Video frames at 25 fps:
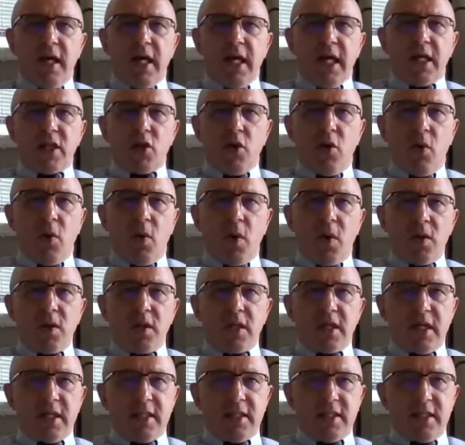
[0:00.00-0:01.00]
an
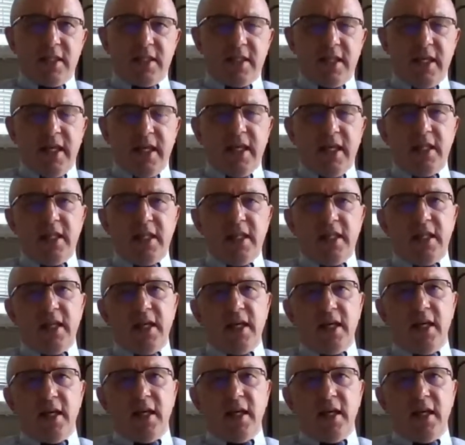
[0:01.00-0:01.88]
all-contained